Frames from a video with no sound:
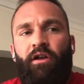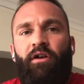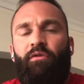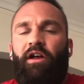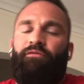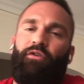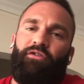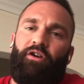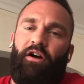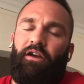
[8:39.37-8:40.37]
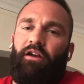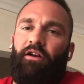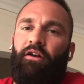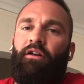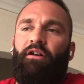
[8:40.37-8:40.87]
when I first got
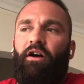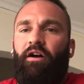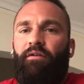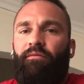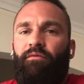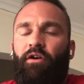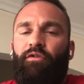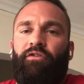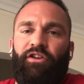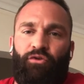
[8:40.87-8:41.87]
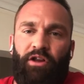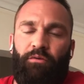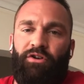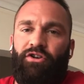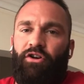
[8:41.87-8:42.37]
here, um, obviously training
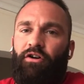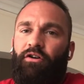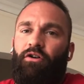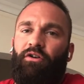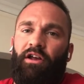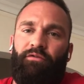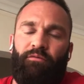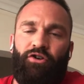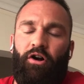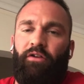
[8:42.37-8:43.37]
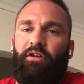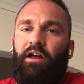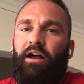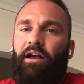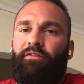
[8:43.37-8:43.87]
with Sean, learning from Charles
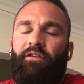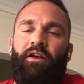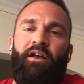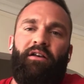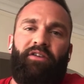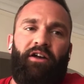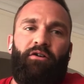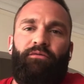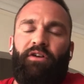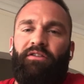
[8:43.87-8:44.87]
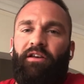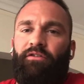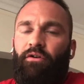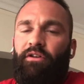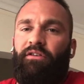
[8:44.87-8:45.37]
Glass, Psycho
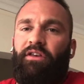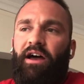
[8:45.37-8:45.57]
Fitness, all these yeah.